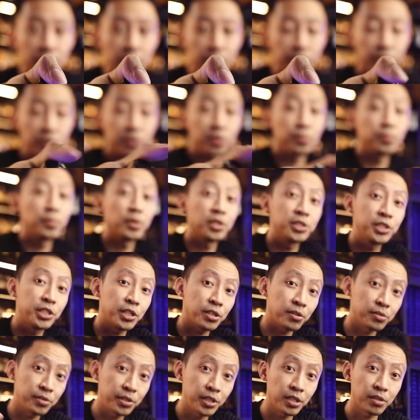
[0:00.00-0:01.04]
For the
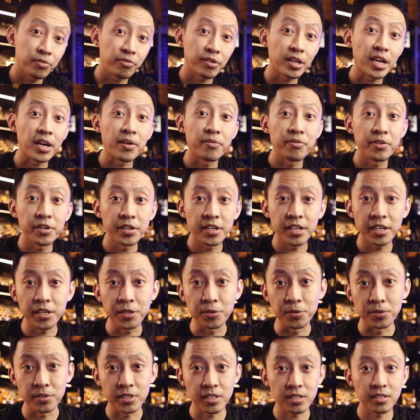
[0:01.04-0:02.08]
majority of everyday
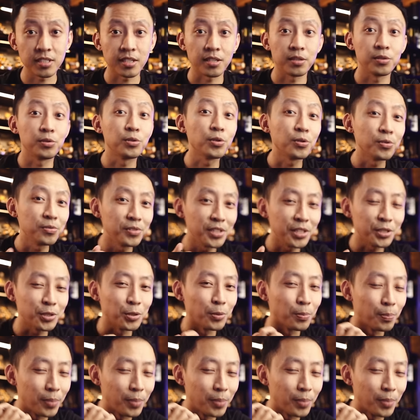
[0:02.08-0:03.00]
users that don't need to